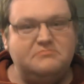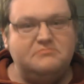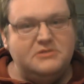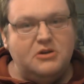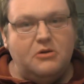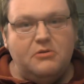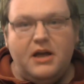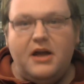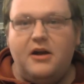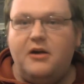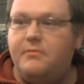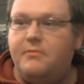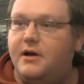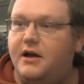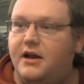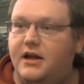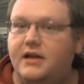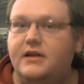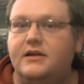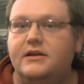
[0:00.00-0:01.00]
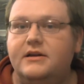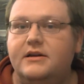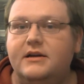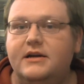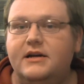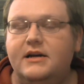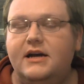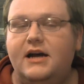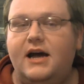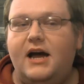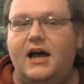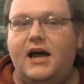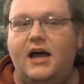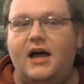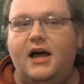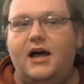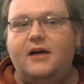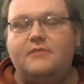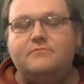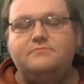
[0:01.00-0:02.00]
go get her, buddy.
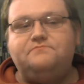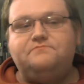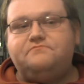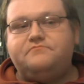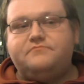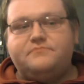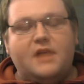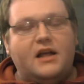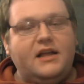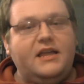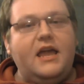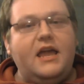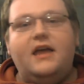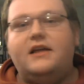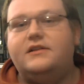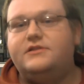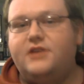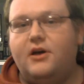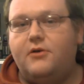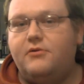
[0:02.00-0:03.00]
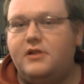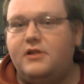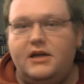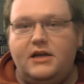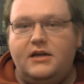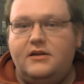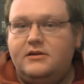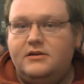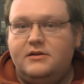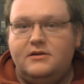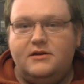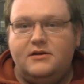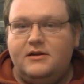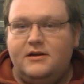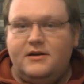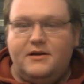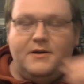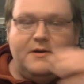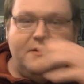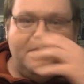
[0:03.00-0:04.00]
Um, again, totally
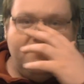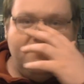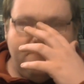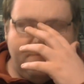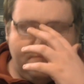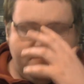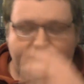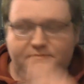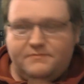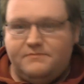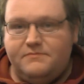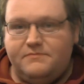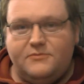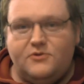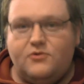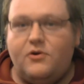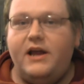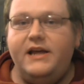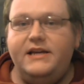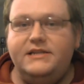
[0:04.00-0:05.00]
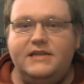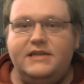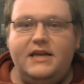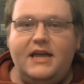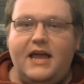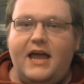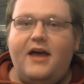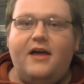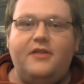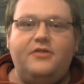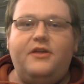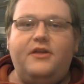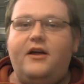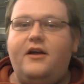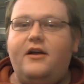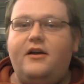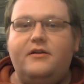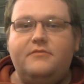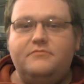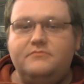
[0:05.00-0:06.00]
crazy out
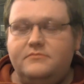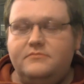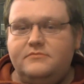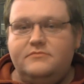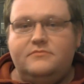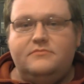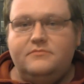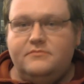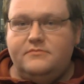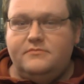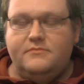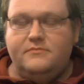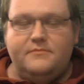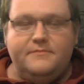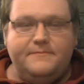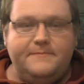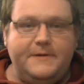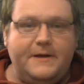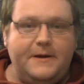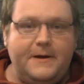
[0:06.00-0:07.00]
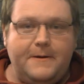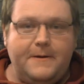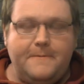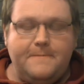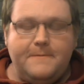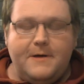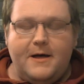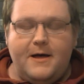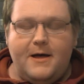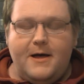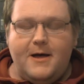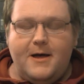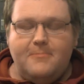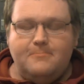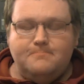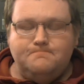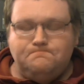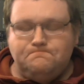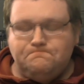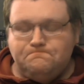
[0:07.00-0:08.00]
there. You know,
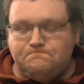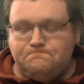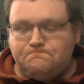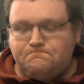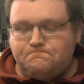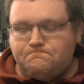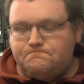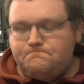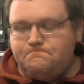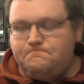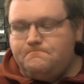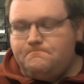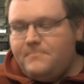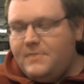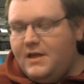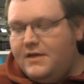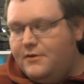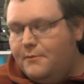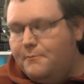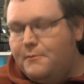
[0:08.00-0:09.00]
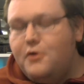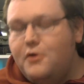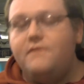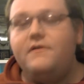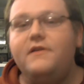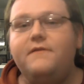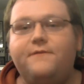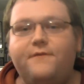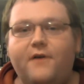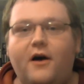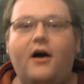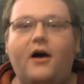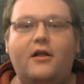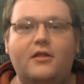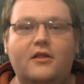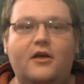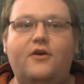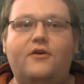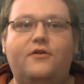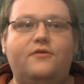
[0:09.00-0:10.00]
um, the movie
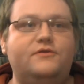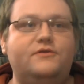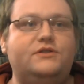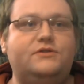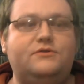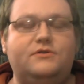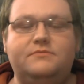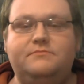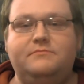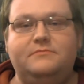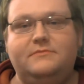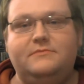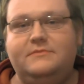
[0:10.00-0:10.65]
follows